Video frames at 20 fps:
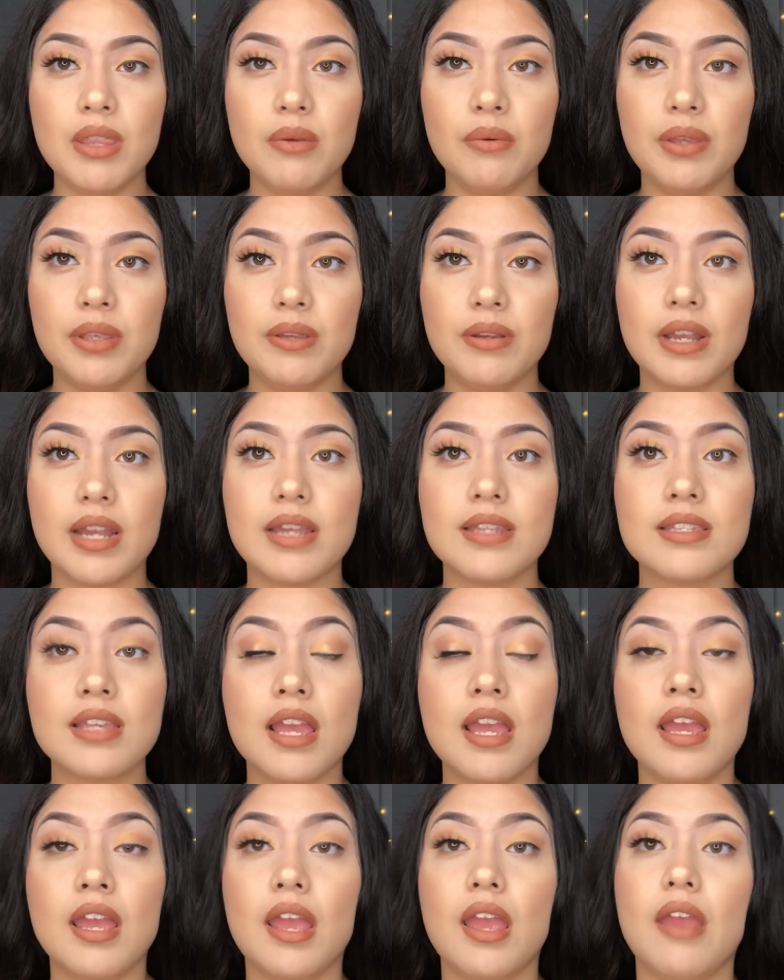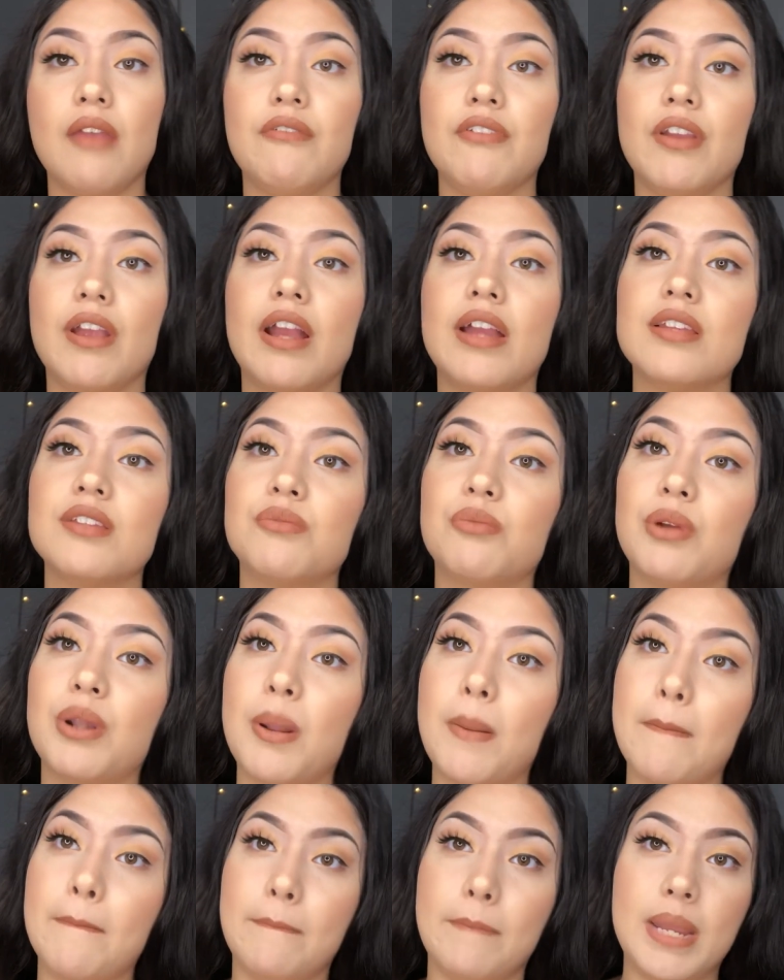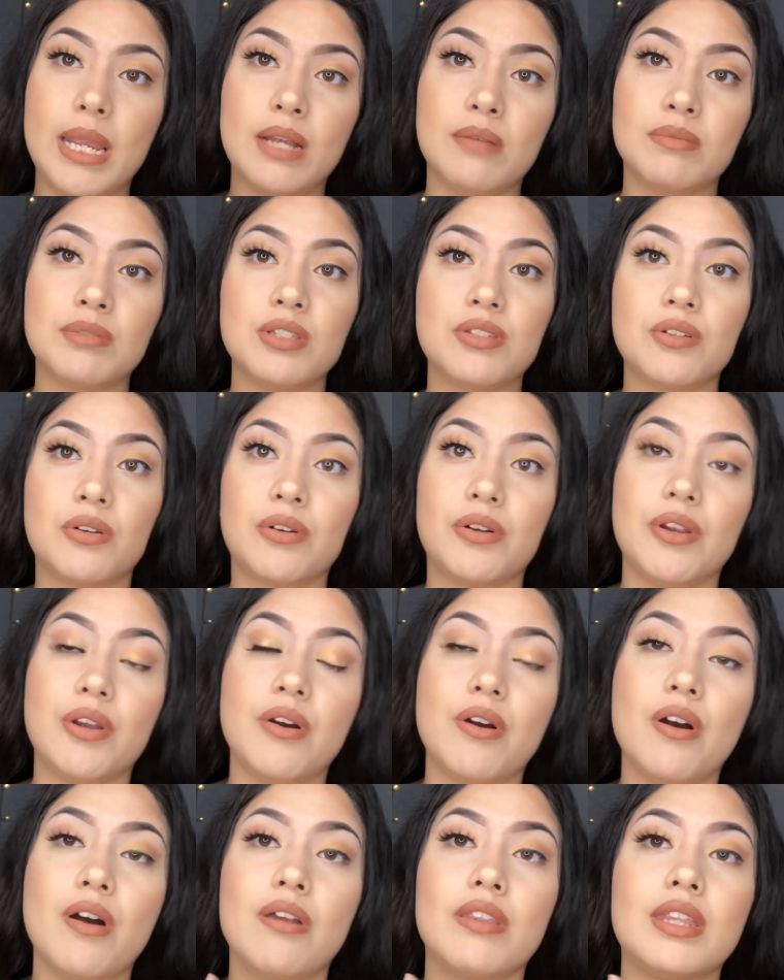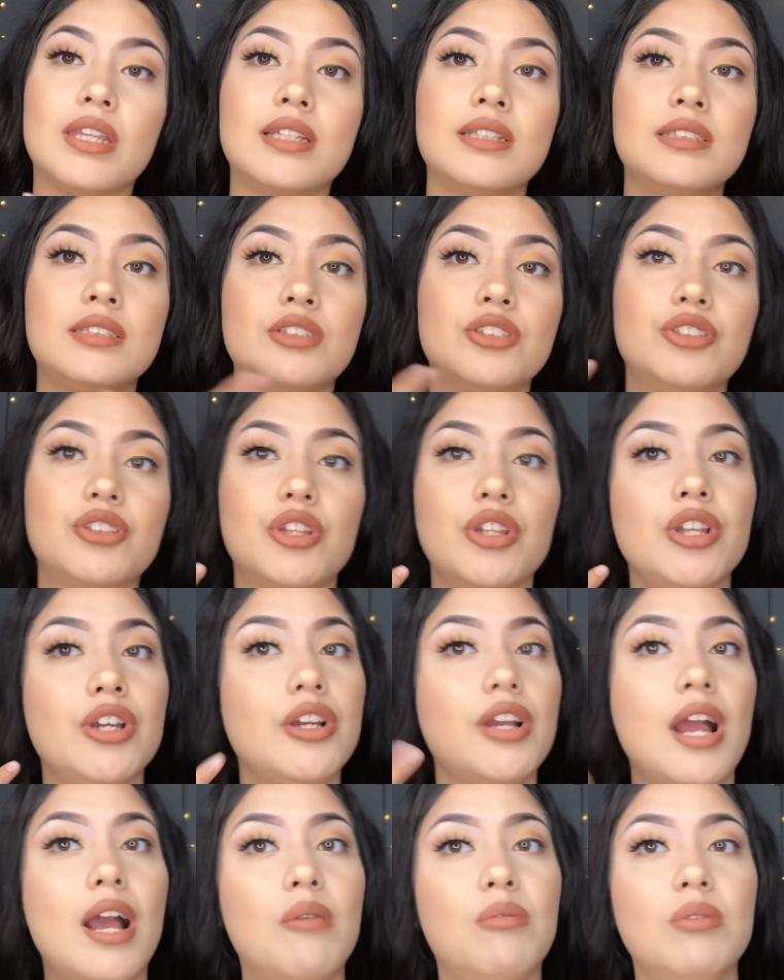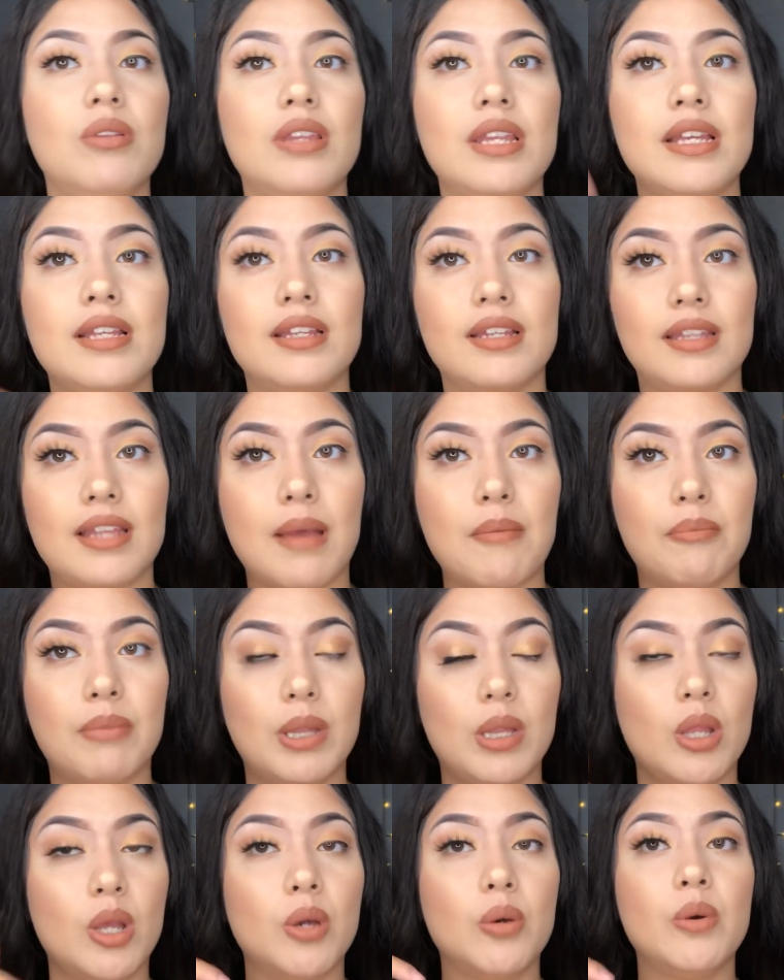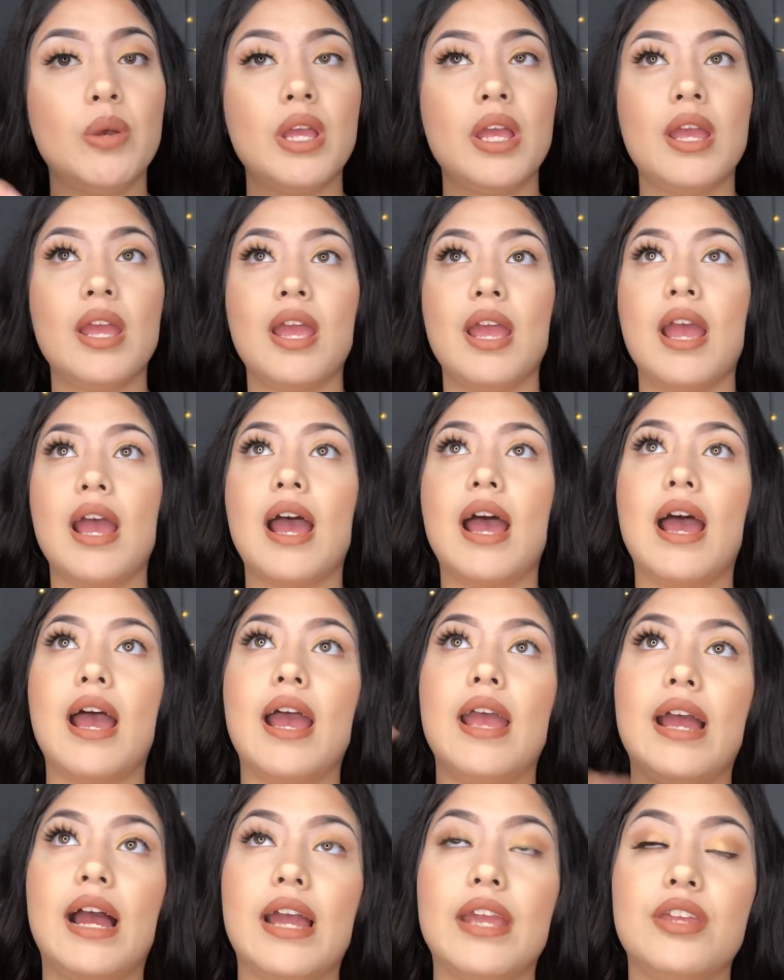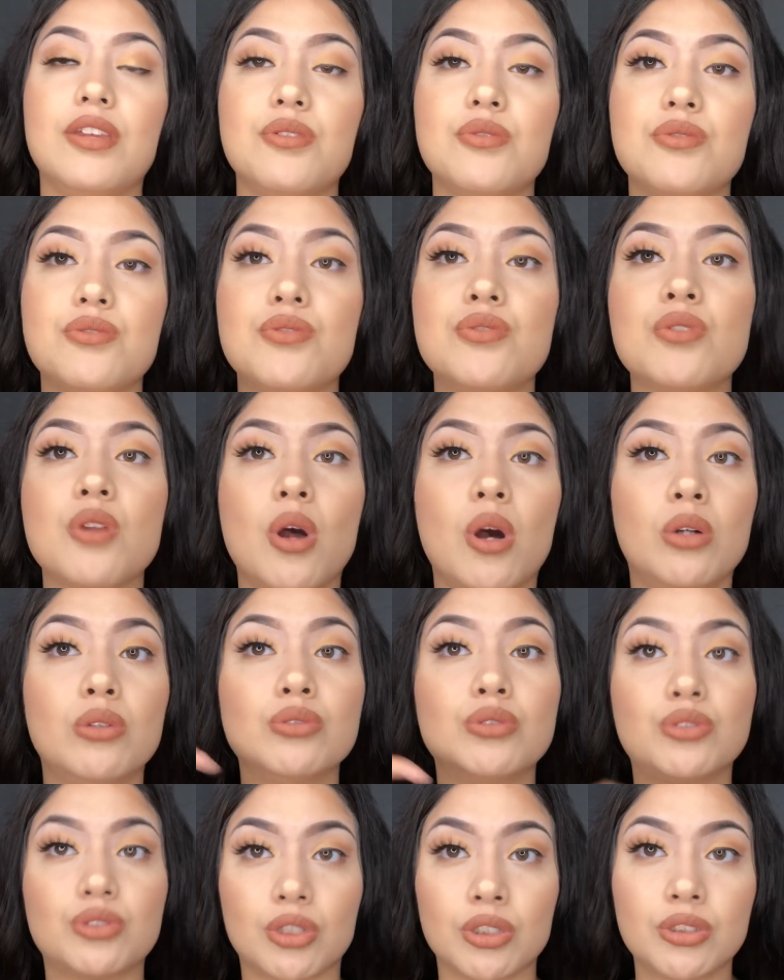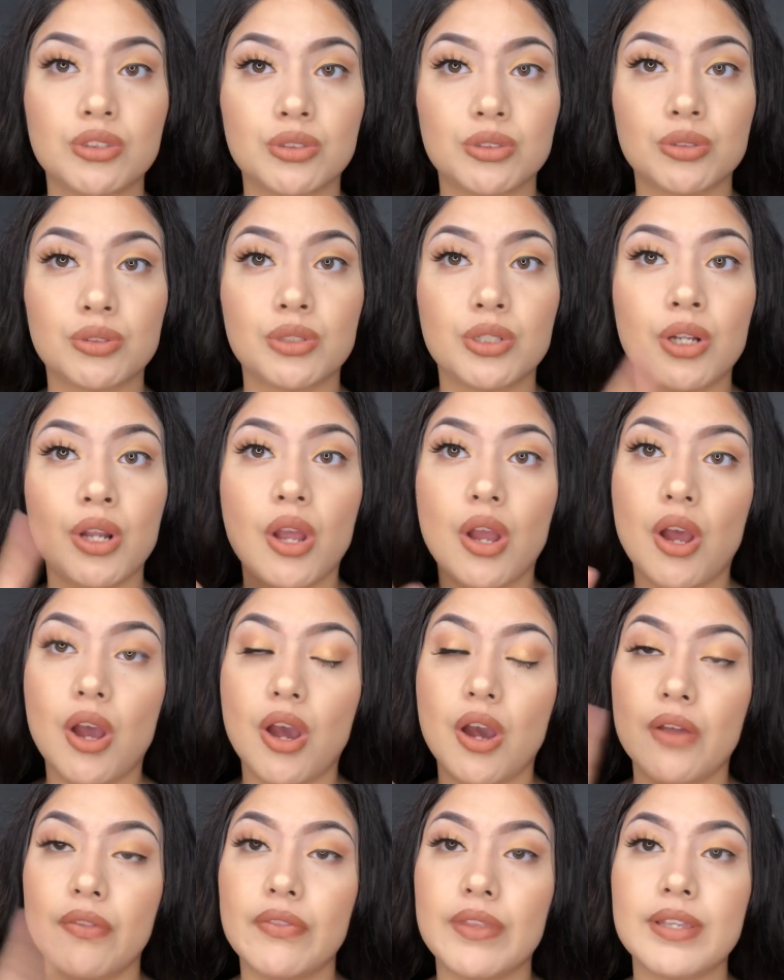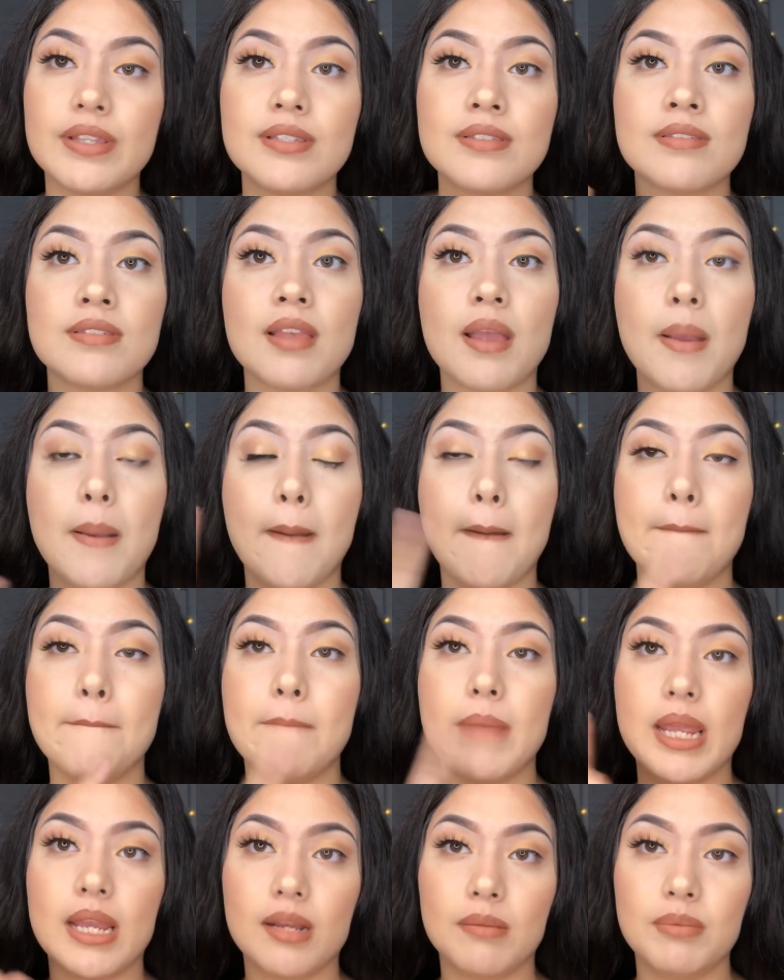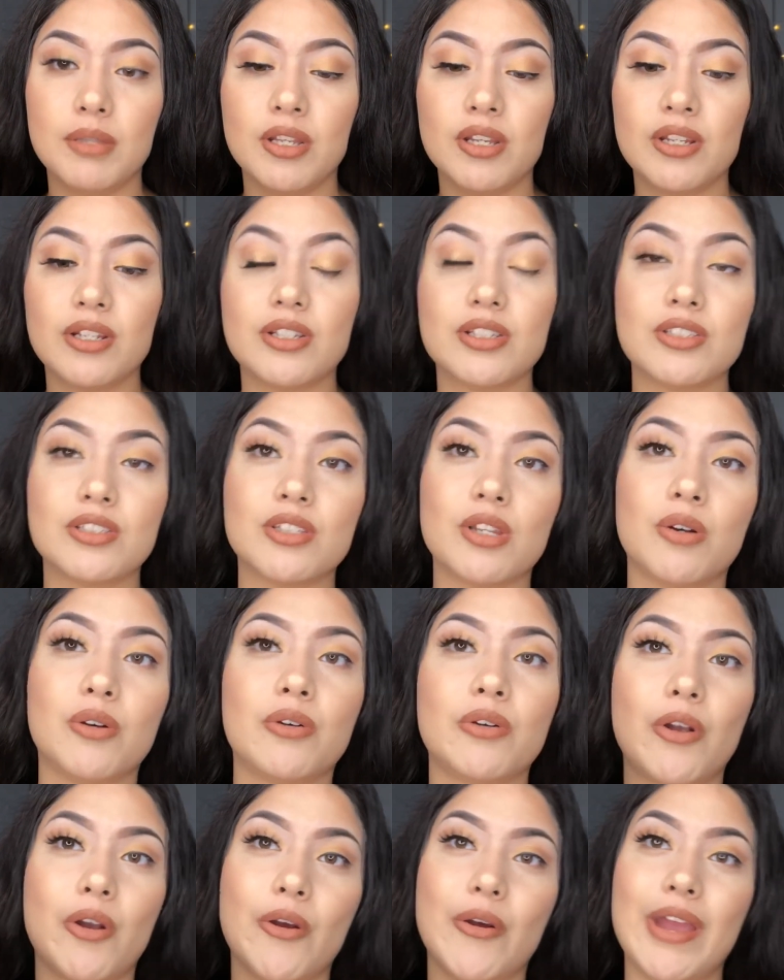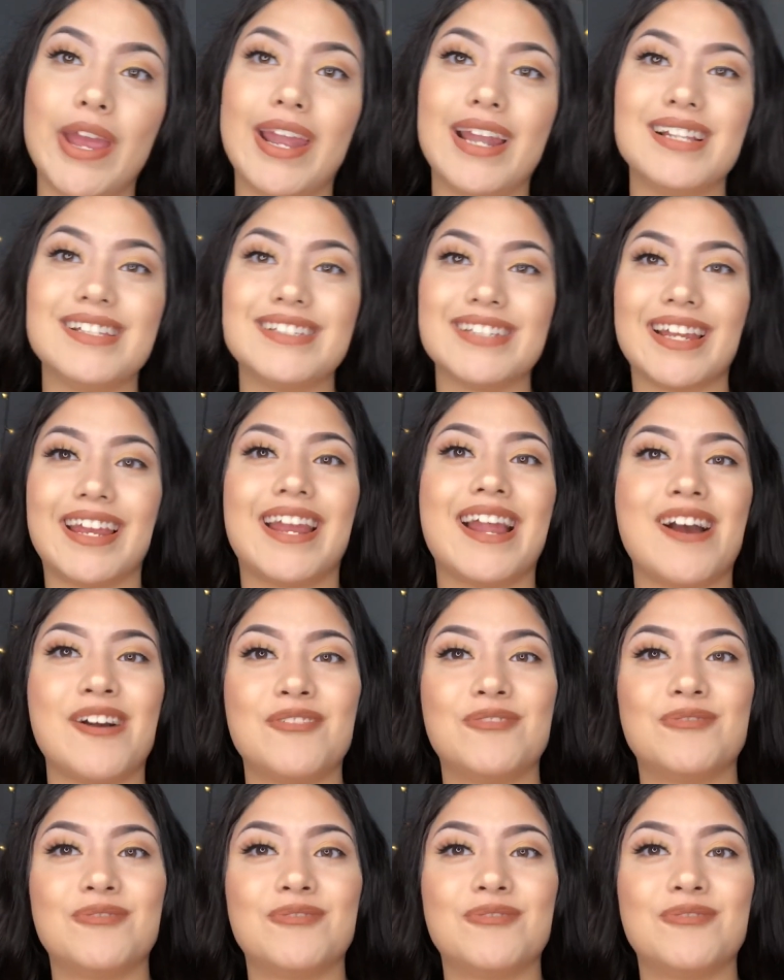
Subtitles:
the way, you guys, if you guys want a makeup tutorial on this look, I will link it down below. I use Old Drugstore on this makeup look, so go ahead and check it out.